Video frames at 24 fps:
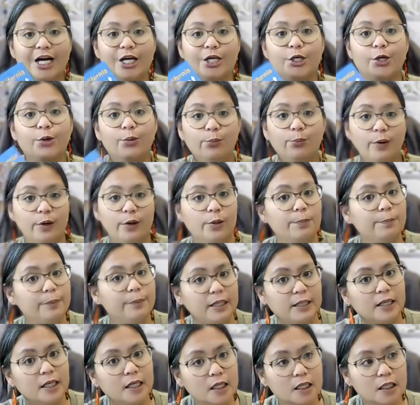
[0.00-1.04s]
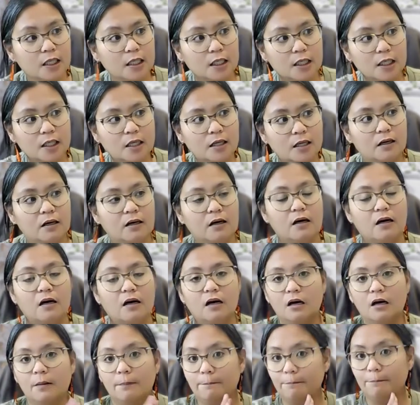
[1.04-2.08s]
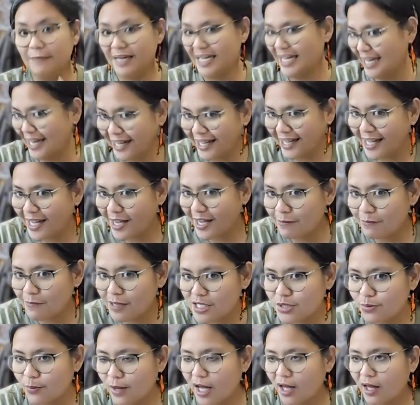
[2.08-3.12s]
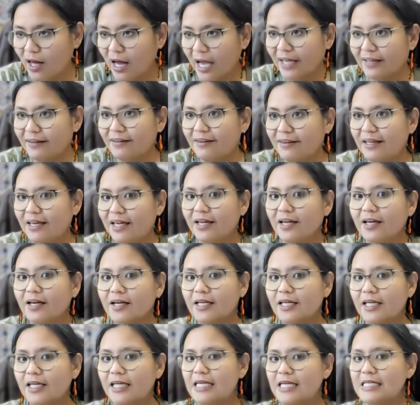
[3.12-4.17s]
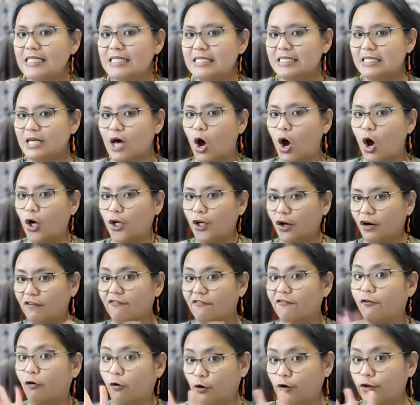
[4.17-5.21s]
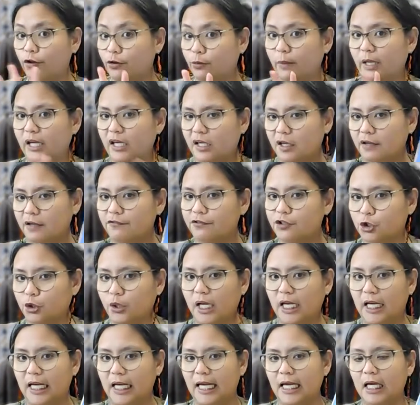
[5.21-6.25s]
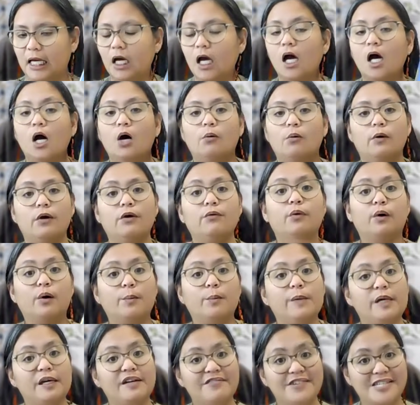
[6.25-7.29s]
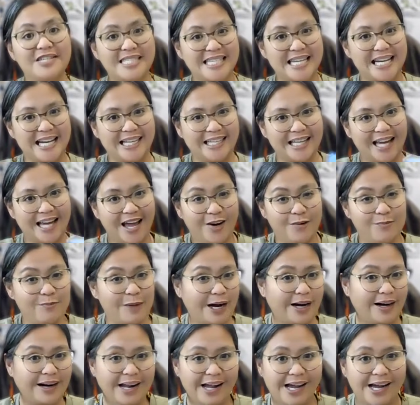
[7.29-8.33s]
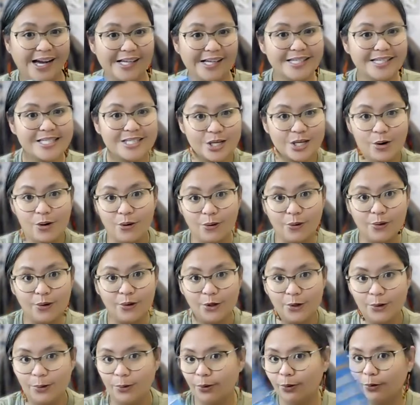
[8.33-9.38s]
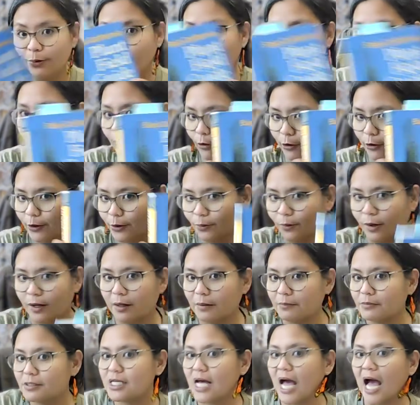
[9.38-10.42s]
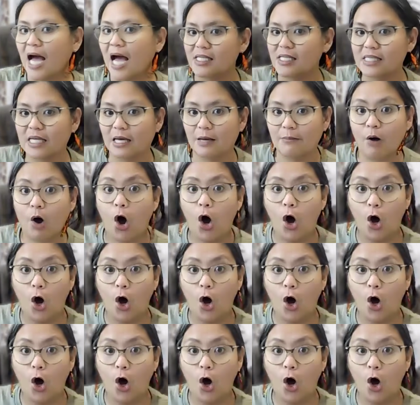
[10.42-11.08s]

You will be meeting him as well. I think he's on our 4th week of training. We will be visiting the herbaria, so you are more than welcome to ask him